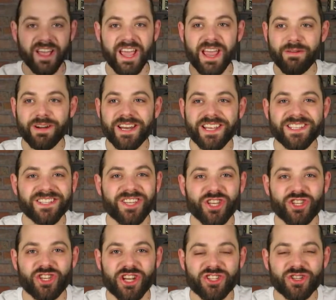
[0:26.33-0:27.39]
Here it is, the
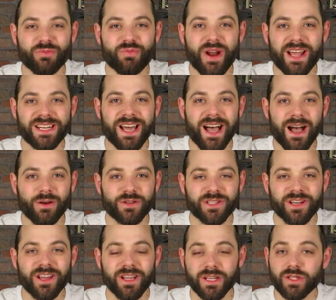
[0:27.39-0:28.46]
Gingerbread
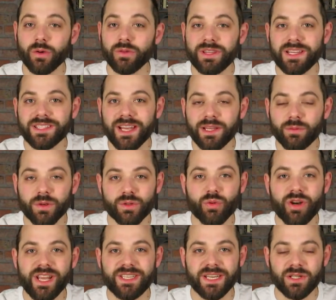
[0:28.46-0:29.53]
House. So this set was
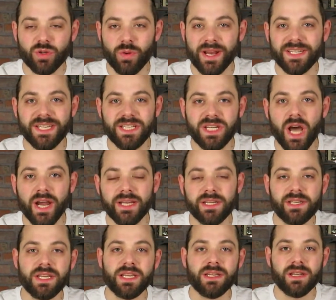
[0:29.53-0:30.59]
released in
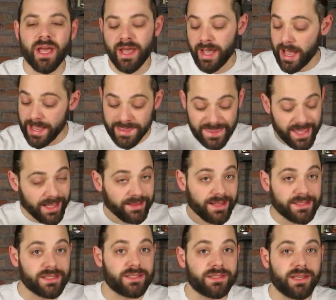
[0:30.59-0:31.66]
2019. I think
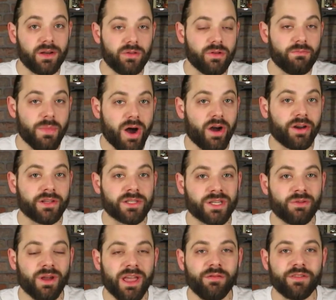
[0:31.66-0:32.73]
this is still on the market,
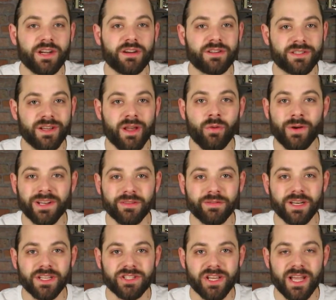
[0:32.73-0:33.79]
so if there's a Winter
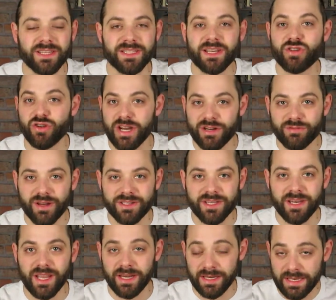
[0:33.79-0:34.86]
Village set that you're
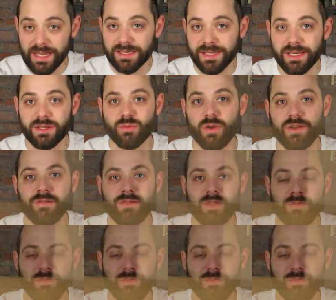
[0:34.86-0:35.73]
interested in, this is one of the